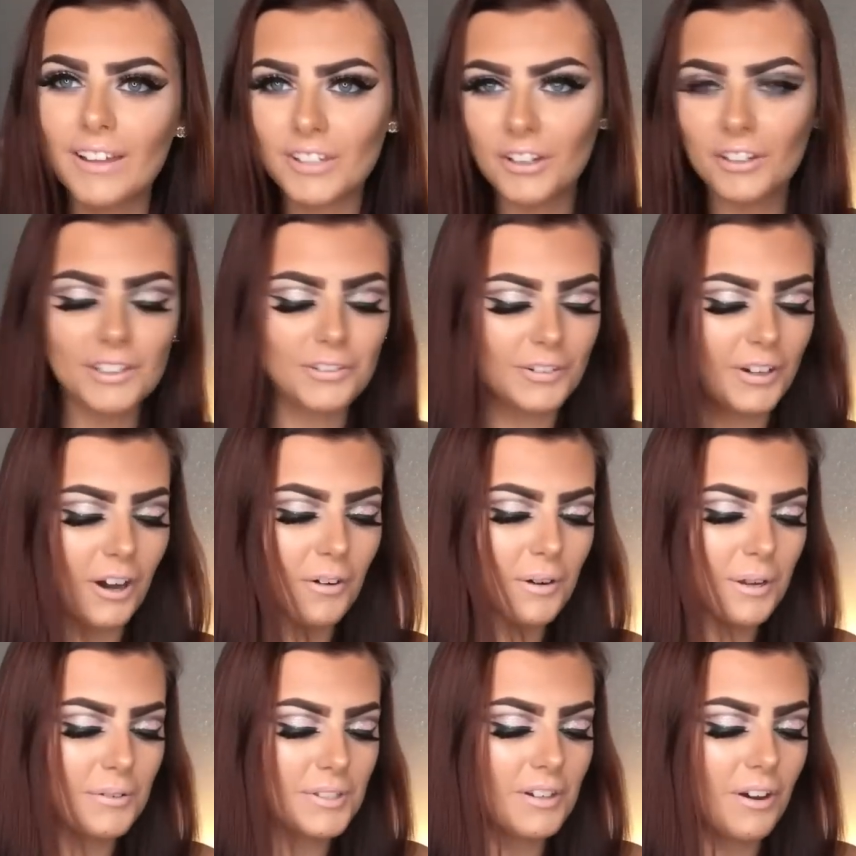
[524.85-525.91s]
totally forgot
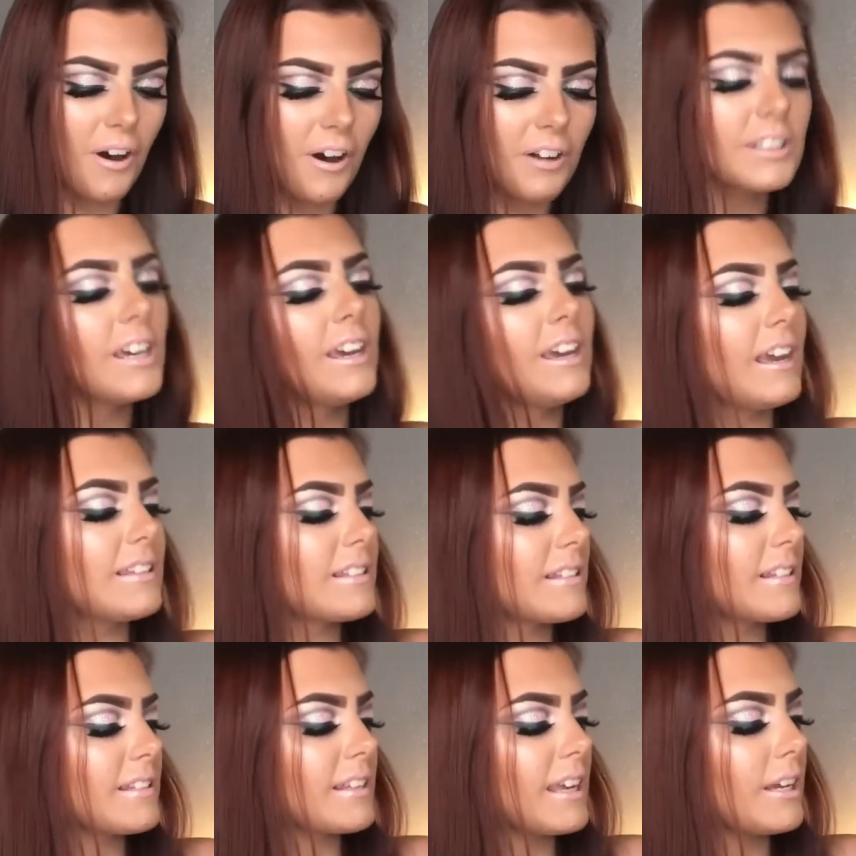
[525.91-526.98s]
what it was called. It
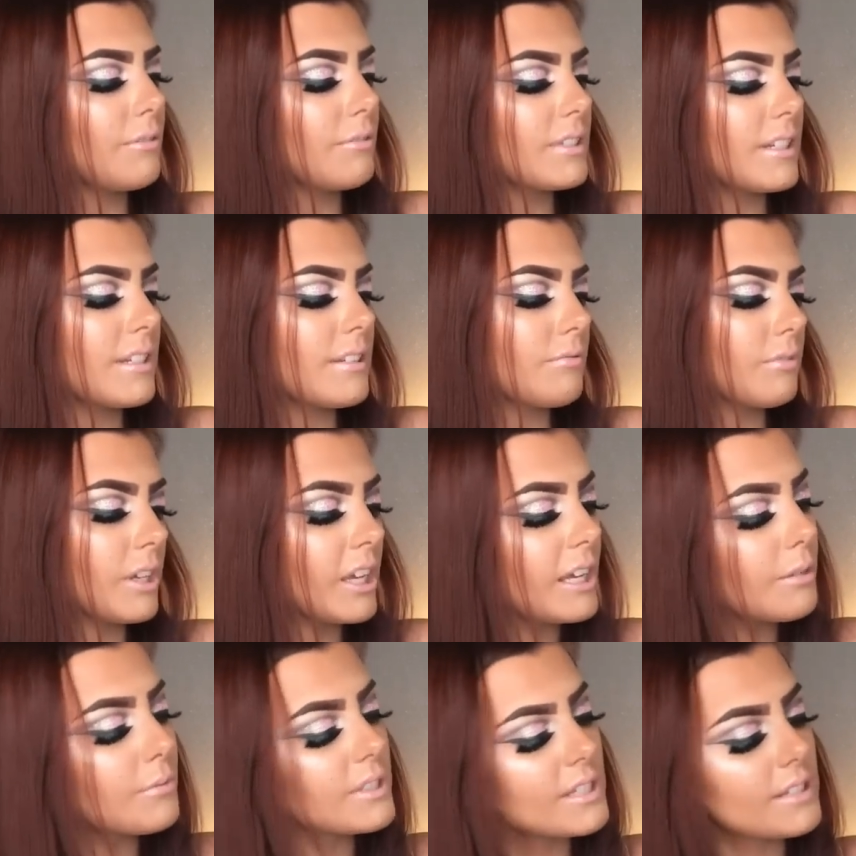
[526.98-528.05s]
says it's heat resi
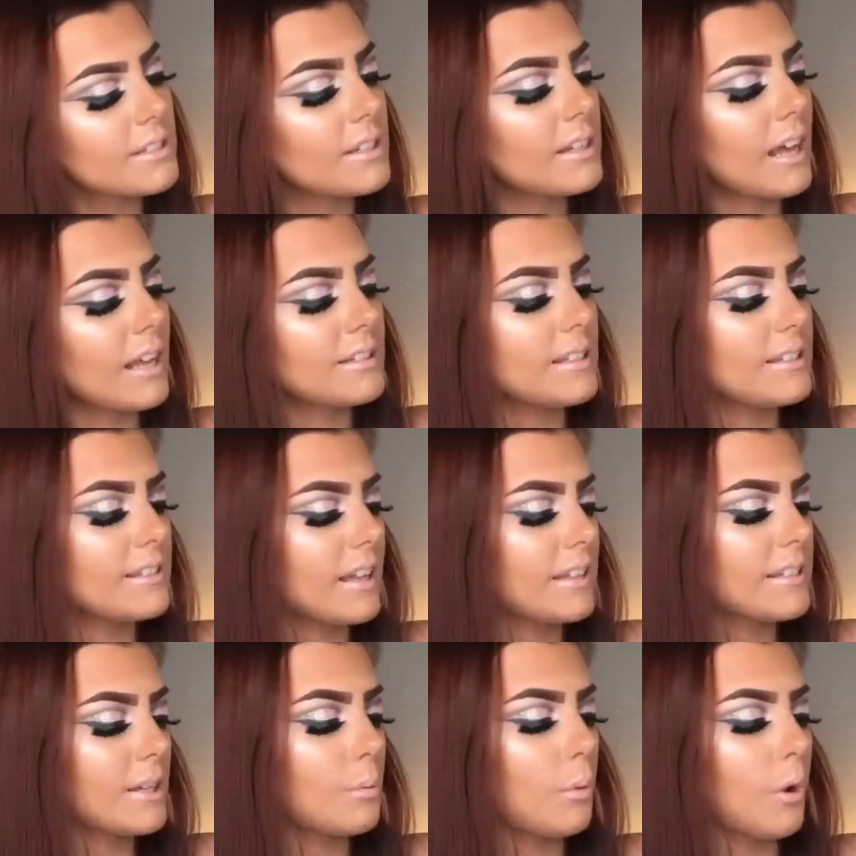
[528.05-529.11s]
heat resistant,
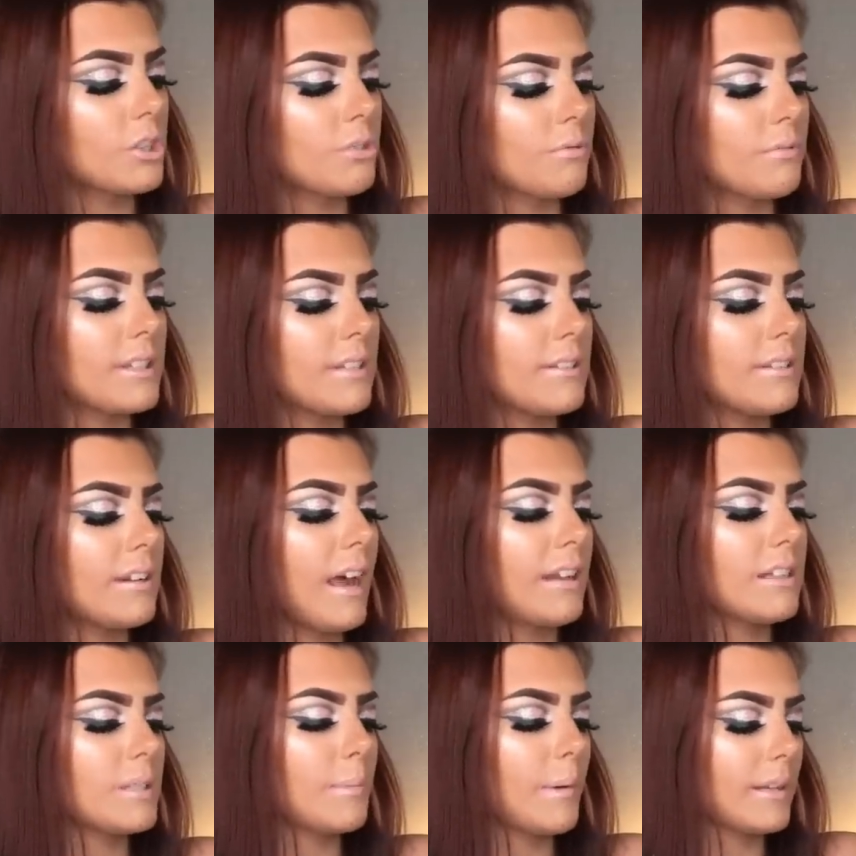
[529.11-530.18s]
anti-static, water resistant,
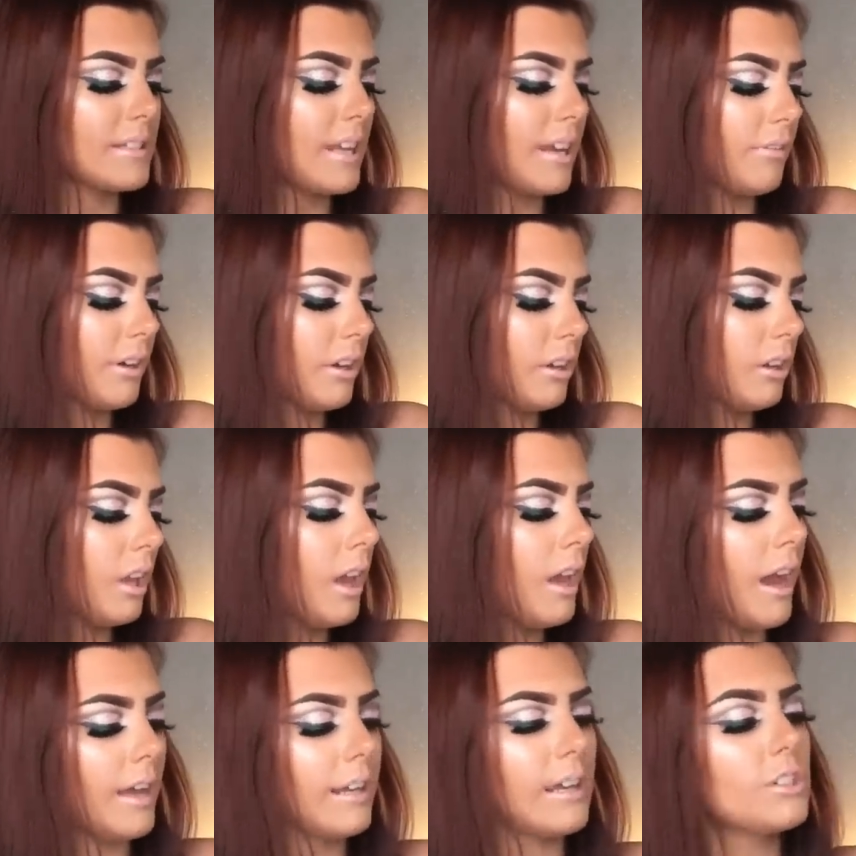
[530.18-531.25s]
antibacterial,
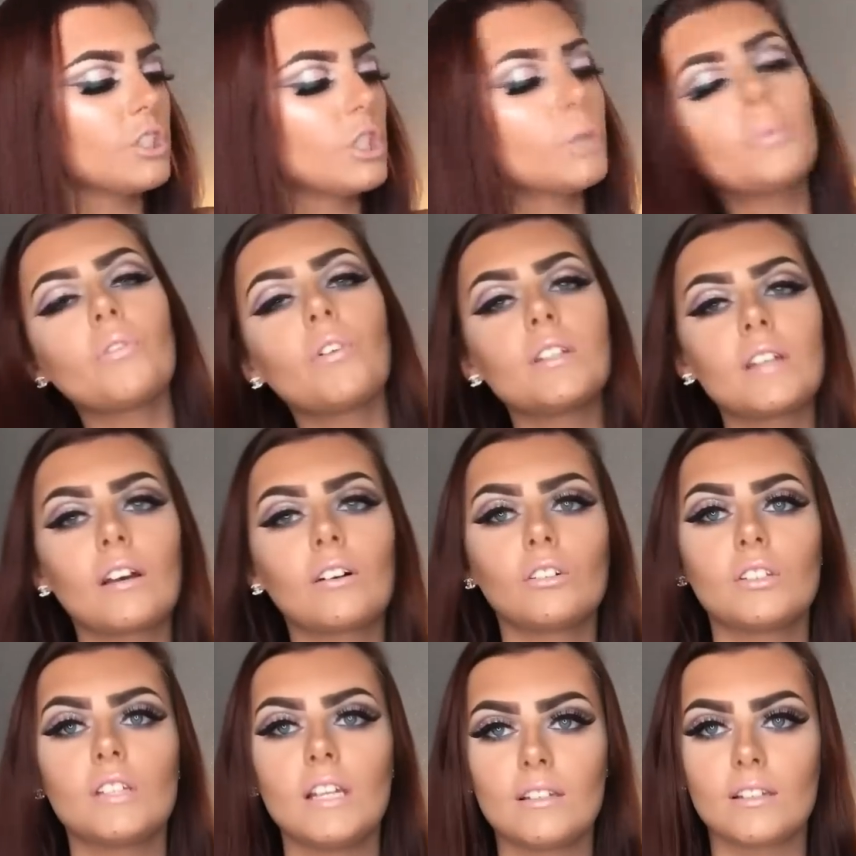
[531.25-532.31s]
and I do prefer tangle
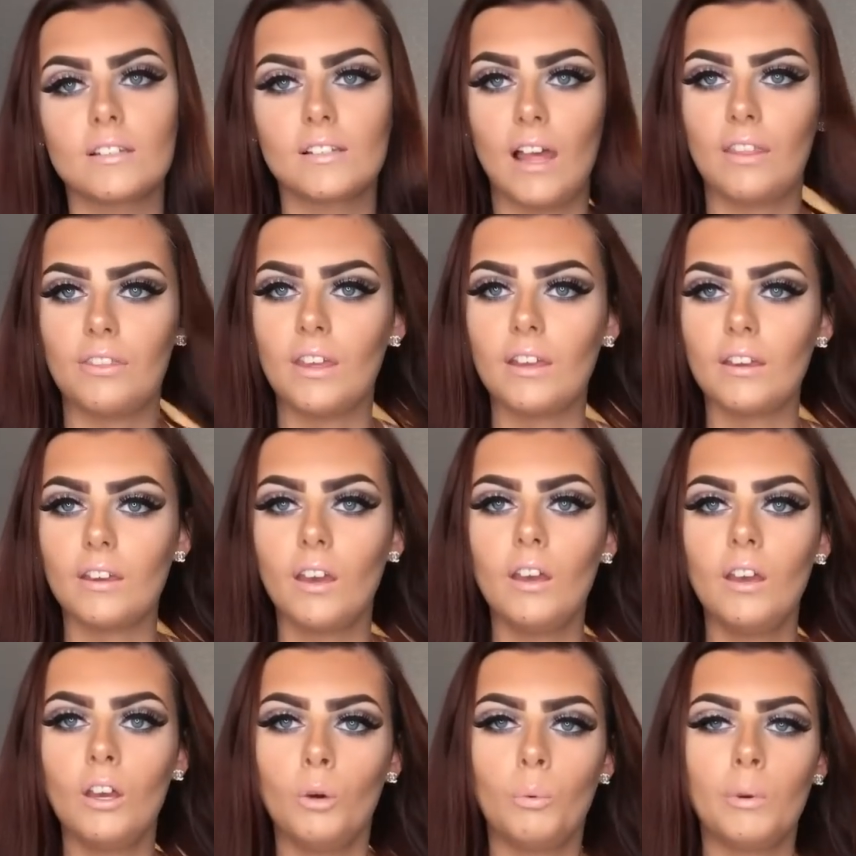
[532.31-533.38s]
teasers because I think
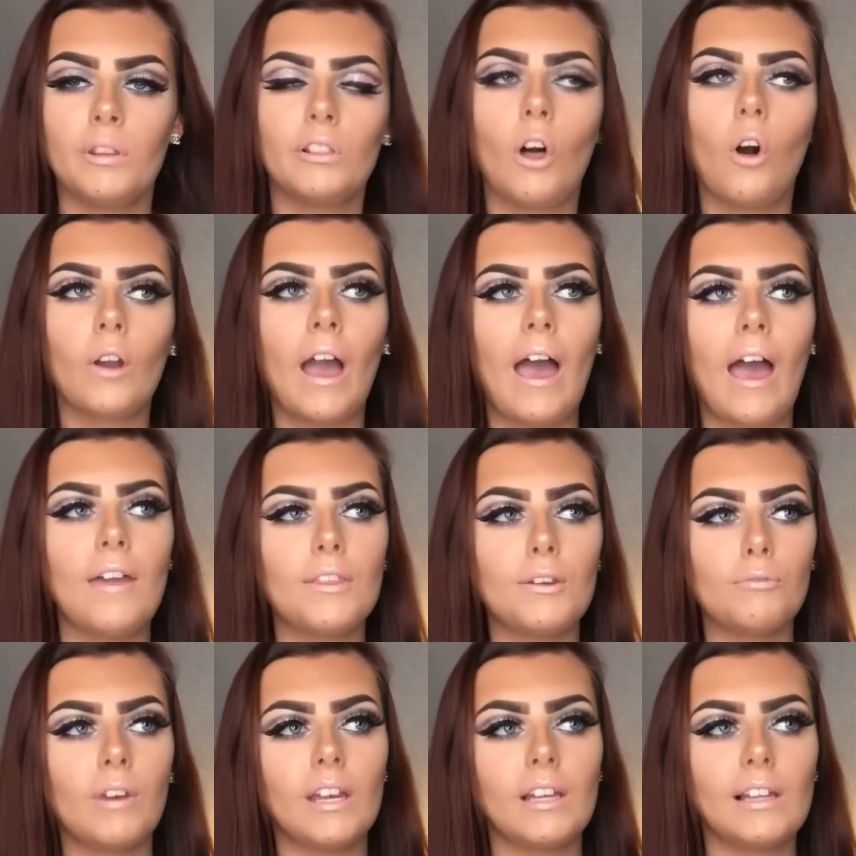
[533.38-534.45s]
with long hair they
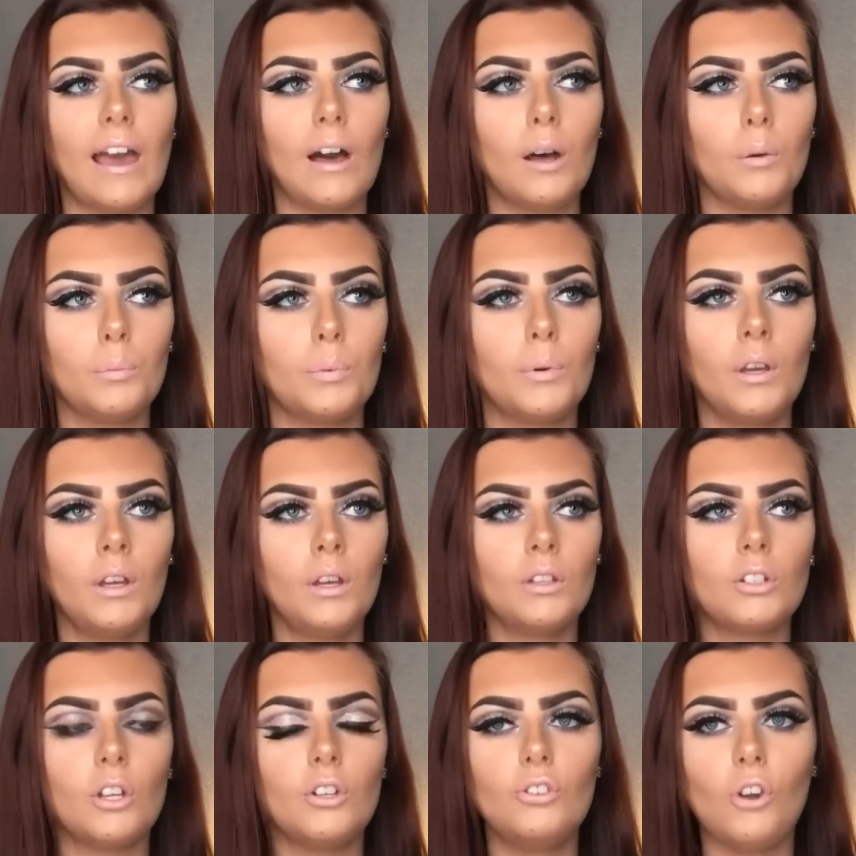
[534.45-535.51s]
really help
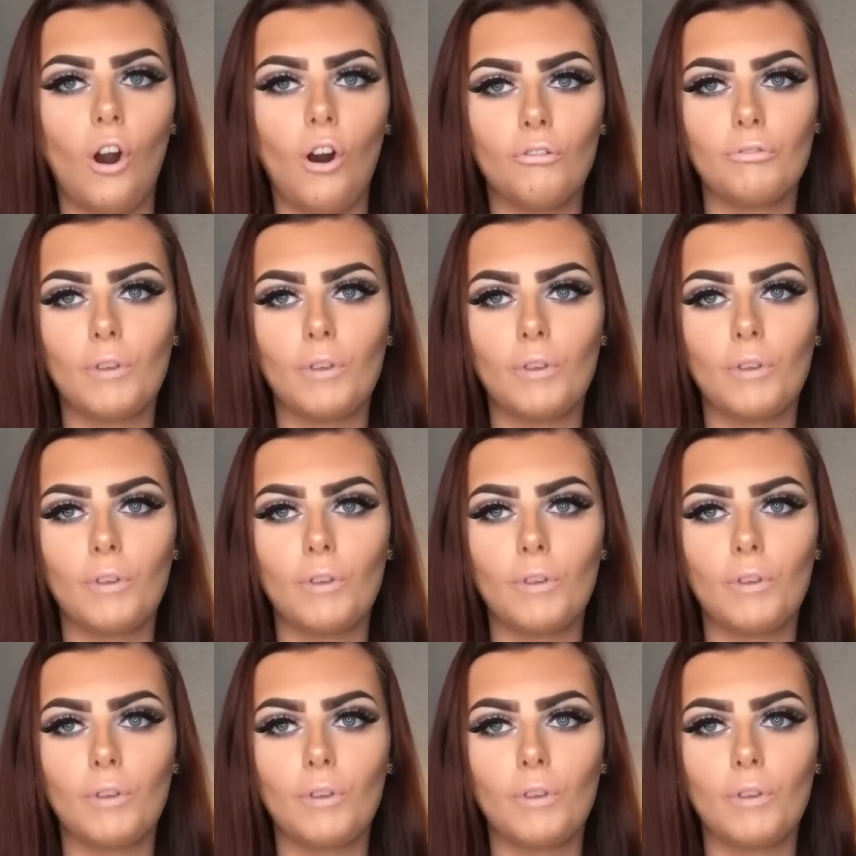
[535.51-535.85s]
to not